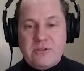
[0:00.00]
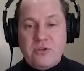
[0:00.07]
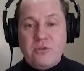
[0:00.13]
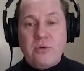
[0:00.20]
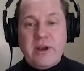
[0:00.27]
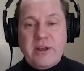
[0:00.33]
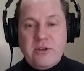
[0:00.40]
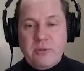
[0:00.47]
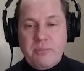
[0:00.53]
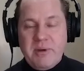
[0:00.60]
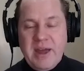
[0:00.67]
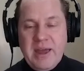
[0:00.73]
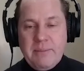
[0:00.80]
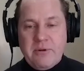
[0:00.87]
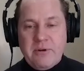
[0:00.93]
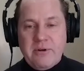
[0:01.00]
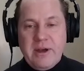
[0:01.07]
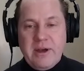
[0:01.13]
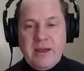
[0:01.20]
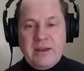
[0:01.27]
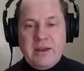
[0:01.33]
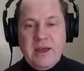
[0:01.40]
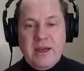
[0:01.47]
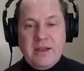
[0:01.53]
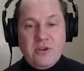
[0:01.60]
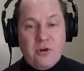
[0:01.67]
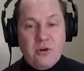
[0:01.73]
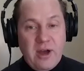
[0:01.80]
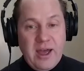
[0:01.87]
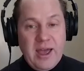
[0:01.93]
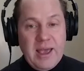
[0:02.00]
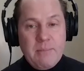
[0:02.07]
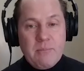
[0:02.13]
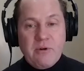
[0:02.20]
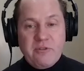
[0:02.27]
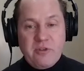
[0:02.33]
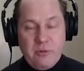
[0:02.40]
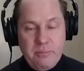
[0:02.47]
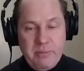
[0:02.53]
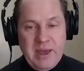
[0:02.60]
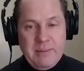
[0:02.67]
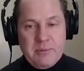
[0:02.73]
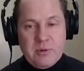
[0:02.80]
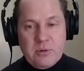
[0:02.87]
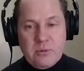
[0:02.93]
writing your paper, and your aim of your paper